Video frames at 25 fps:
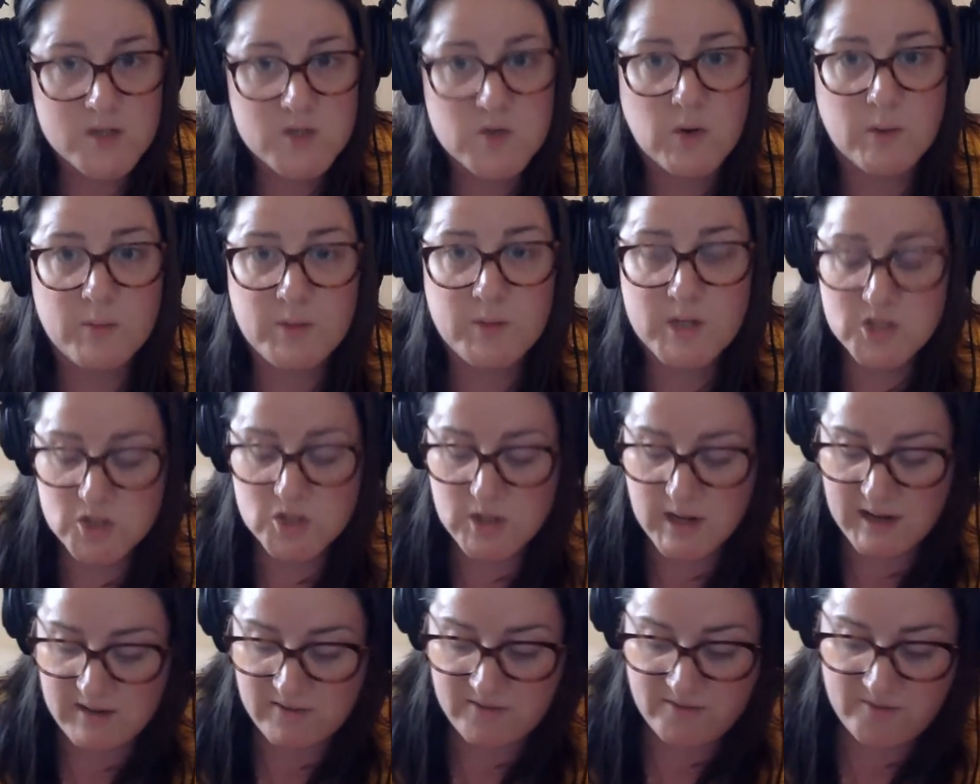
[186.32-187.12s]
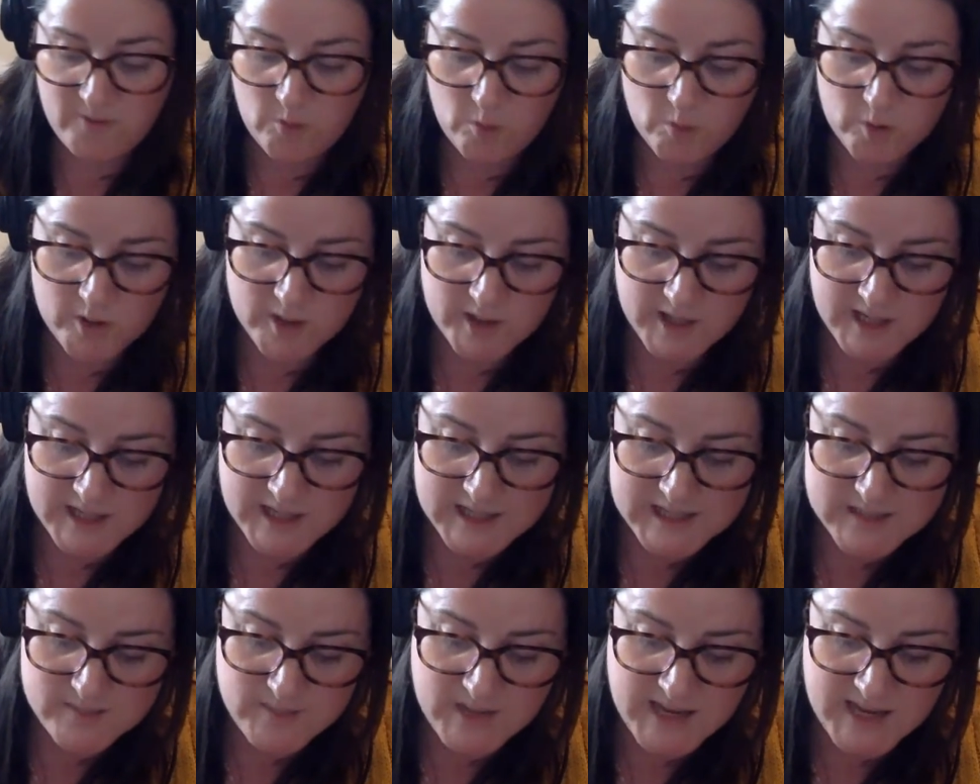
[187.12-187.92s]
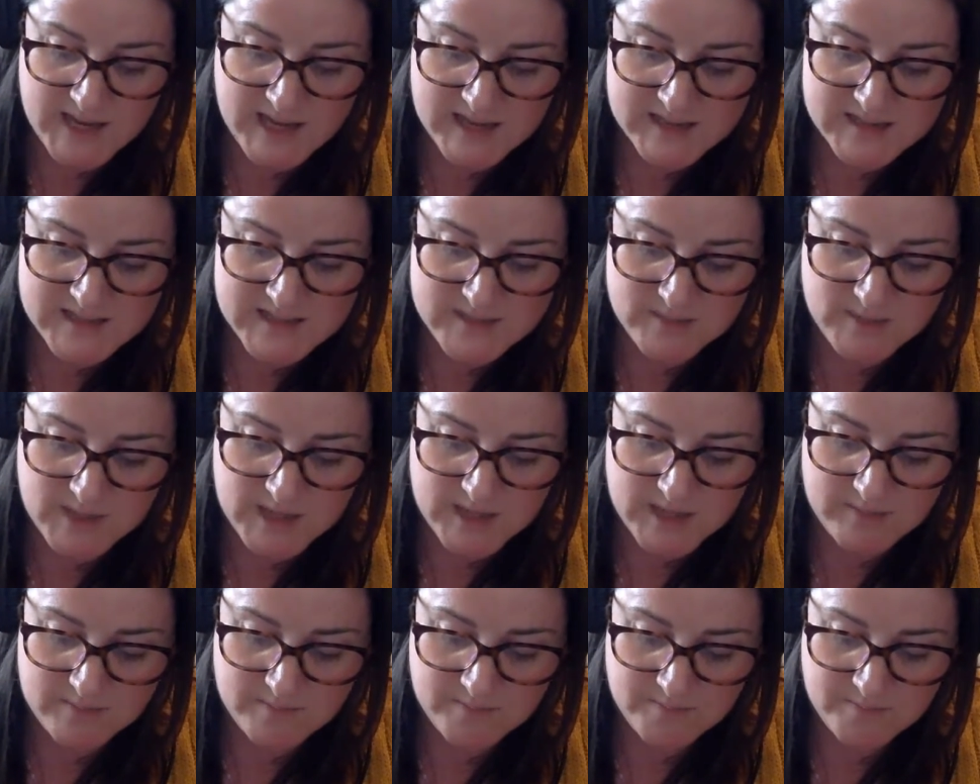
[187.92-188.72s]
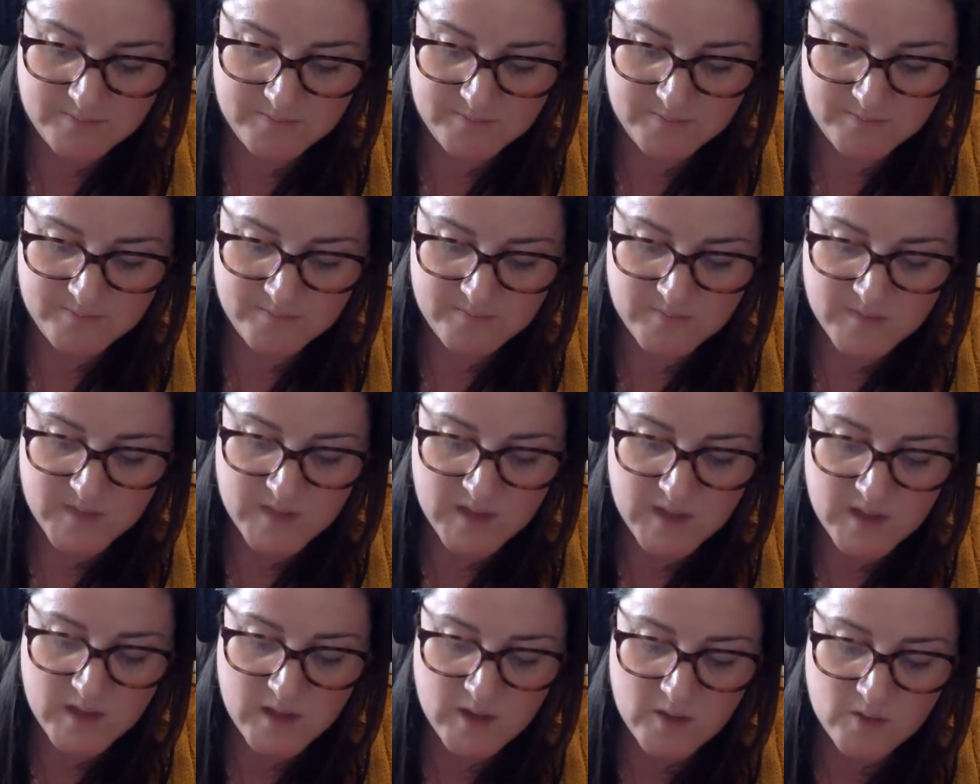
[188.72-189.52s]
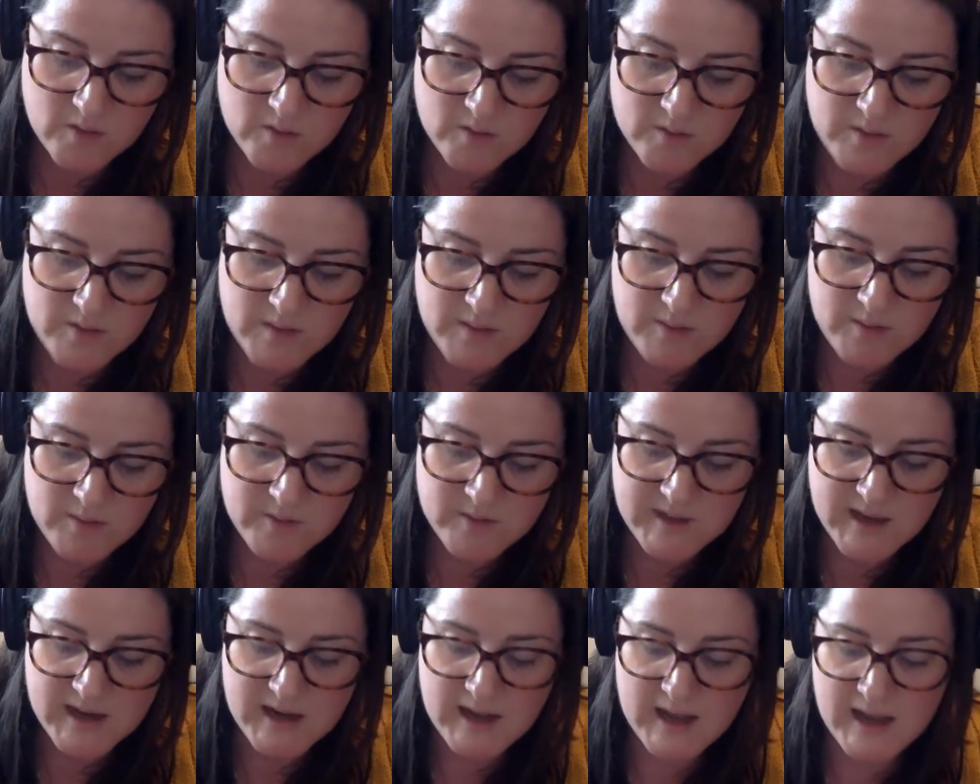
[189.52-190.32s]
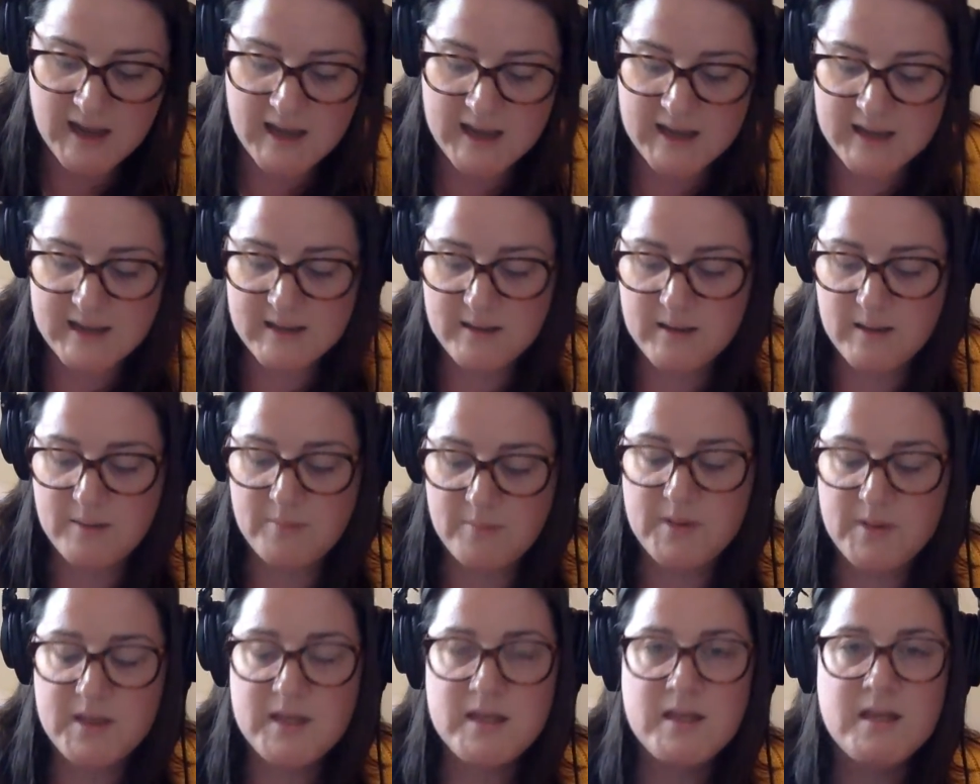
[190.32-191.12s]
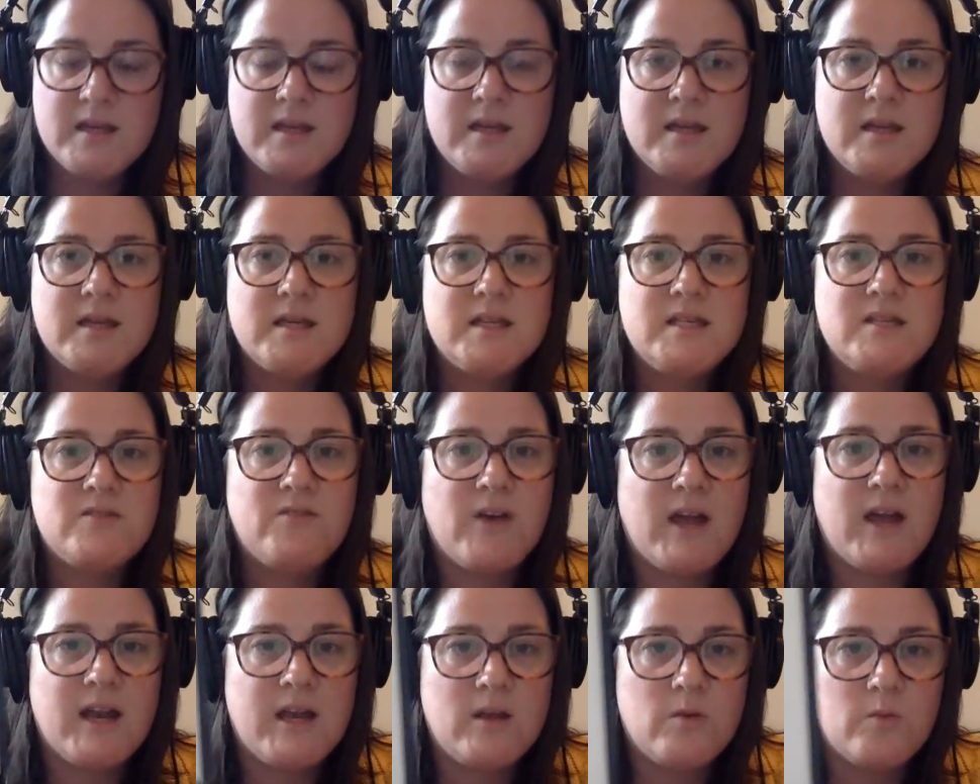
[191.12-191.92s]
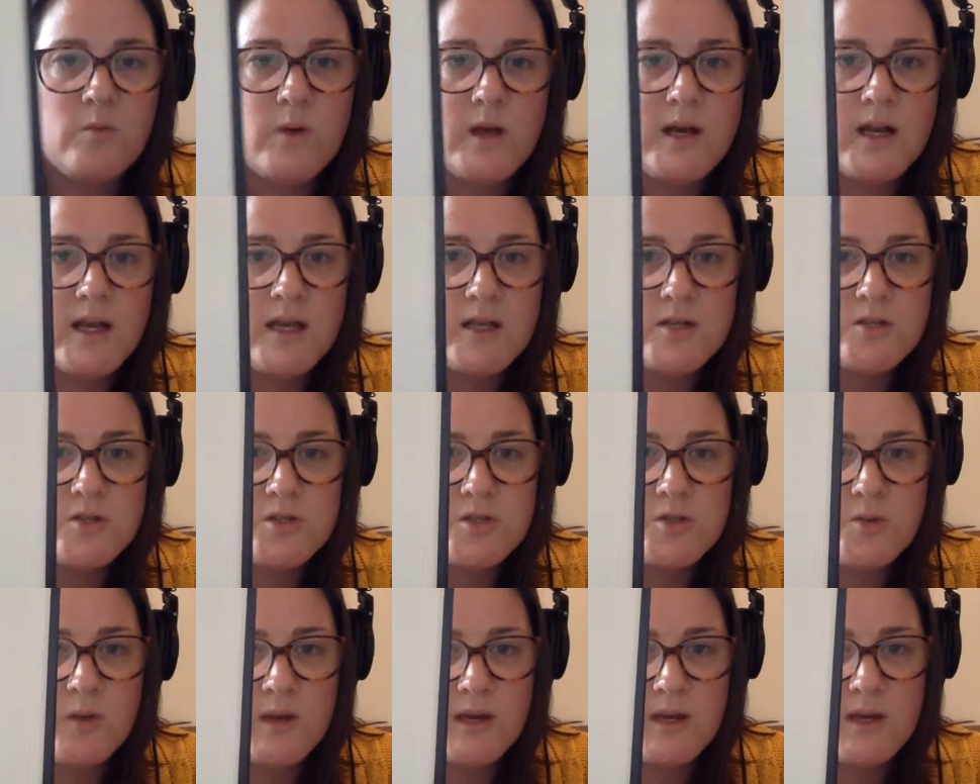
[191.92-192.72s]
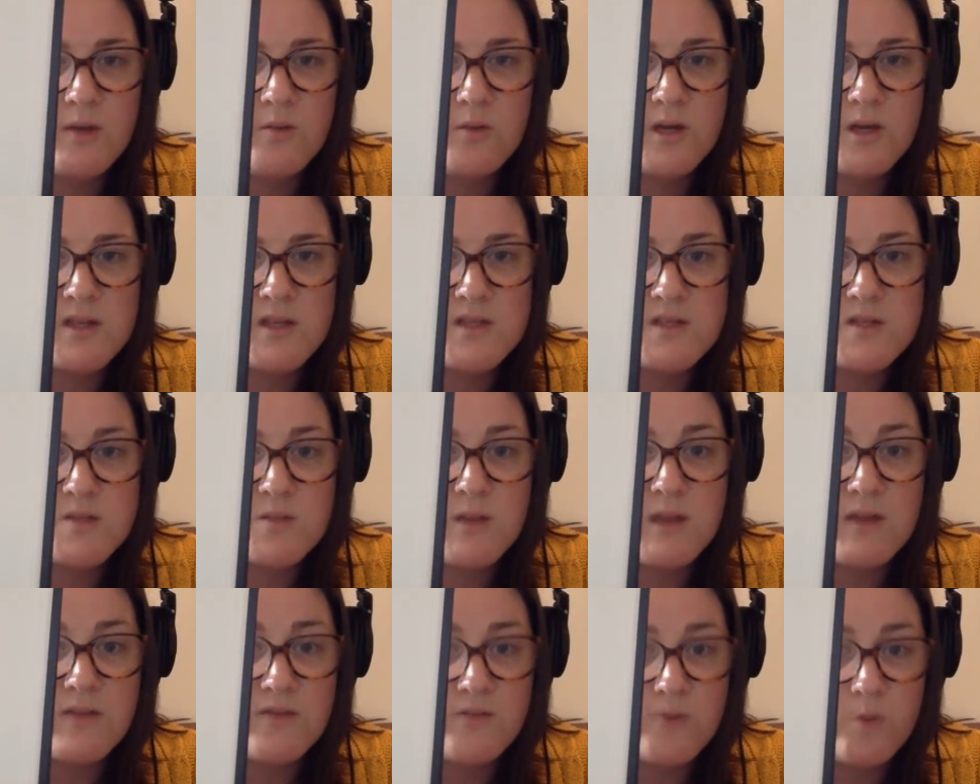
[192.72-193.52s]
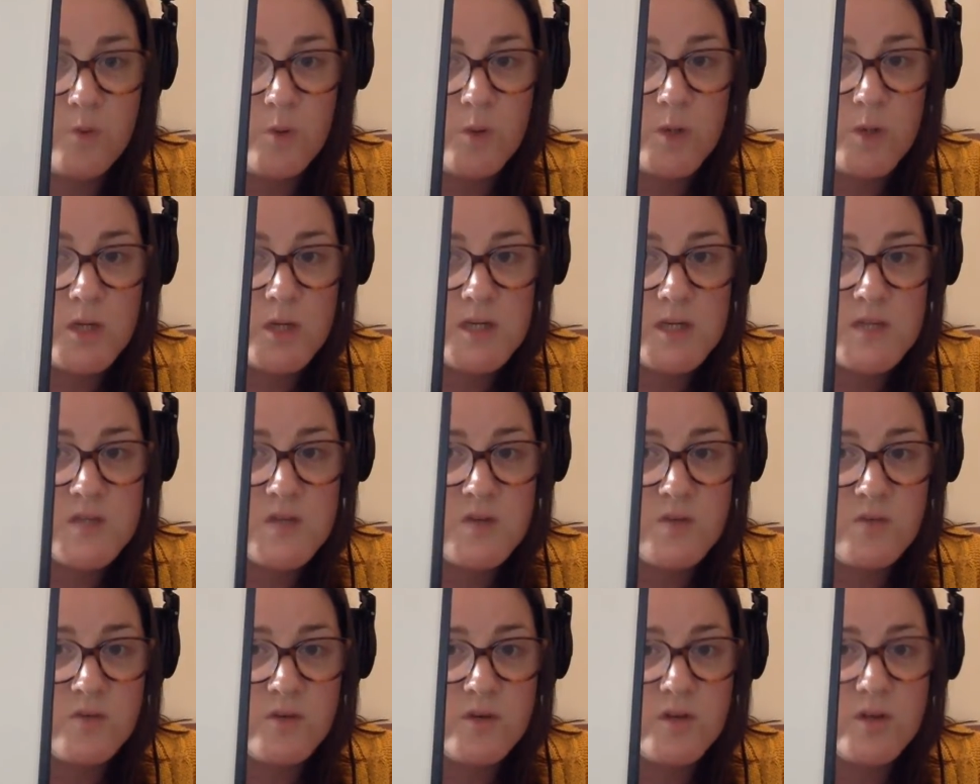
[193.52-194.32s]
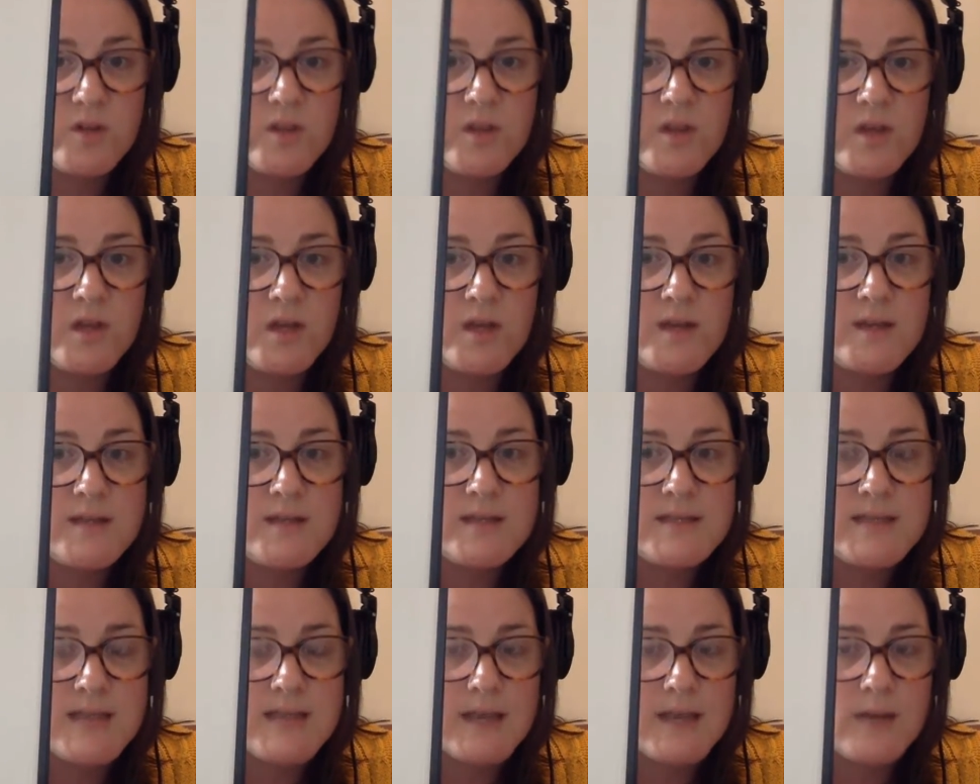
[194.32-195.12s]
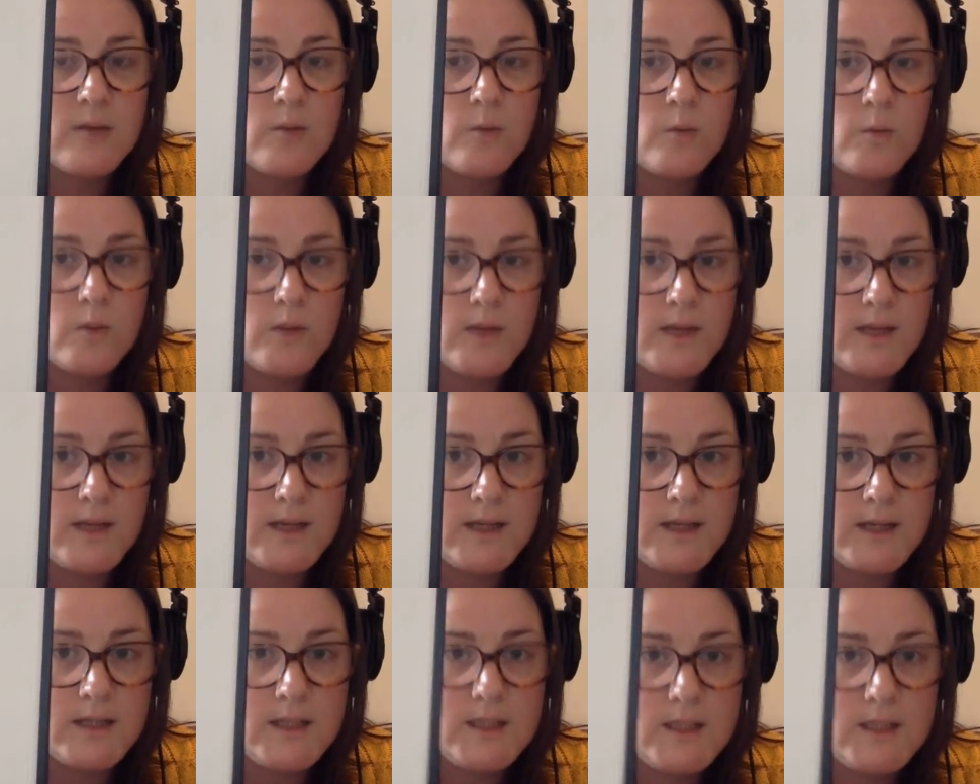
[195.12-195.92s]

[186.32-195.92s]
So I'm going to try 4 as my estimate. Remember that I am dividing 121, so my 4 is over the second one.